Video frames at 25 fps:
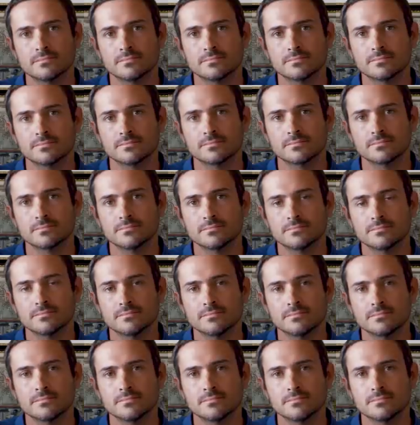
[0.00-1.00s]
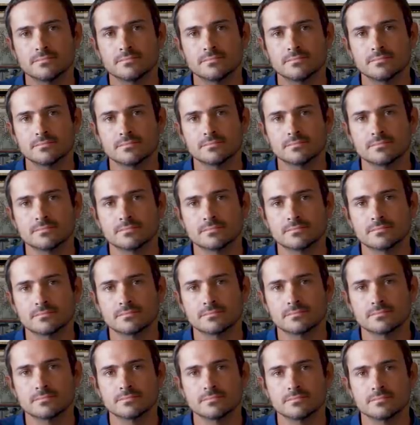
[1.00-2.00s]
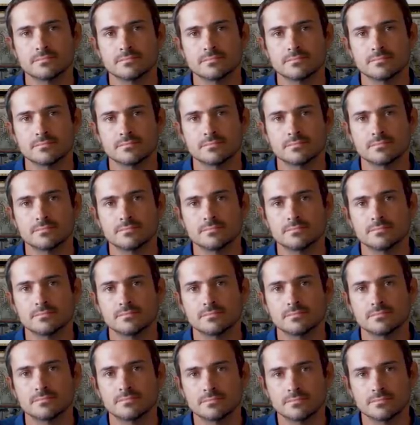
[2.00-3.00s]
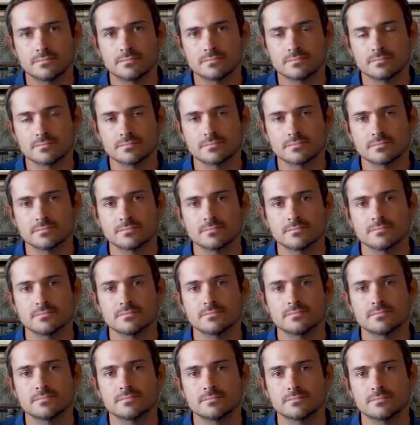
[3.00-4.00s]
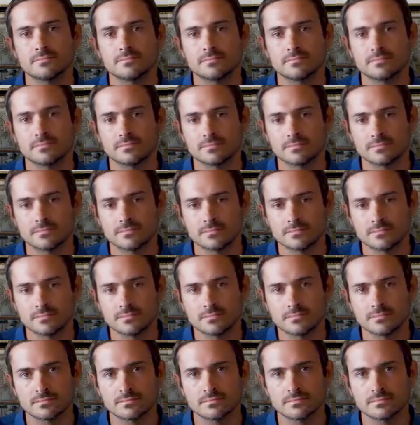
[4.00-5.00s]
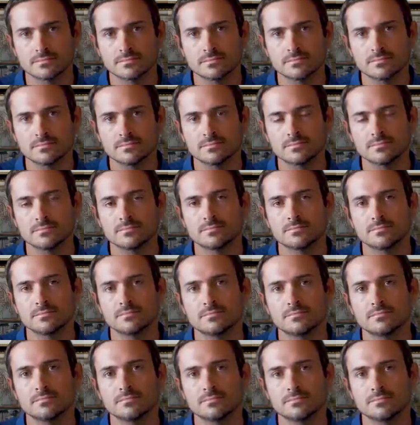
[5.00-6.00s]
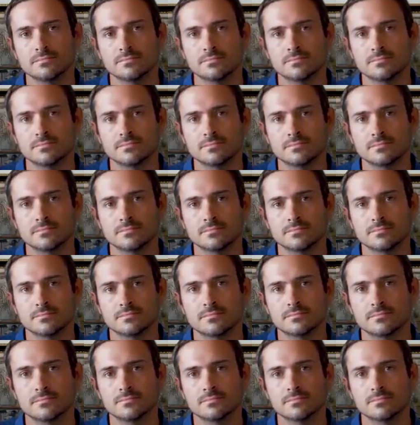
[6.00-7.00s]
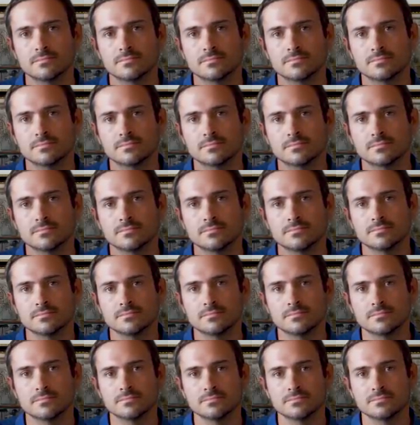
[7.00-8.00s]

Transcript: (silent)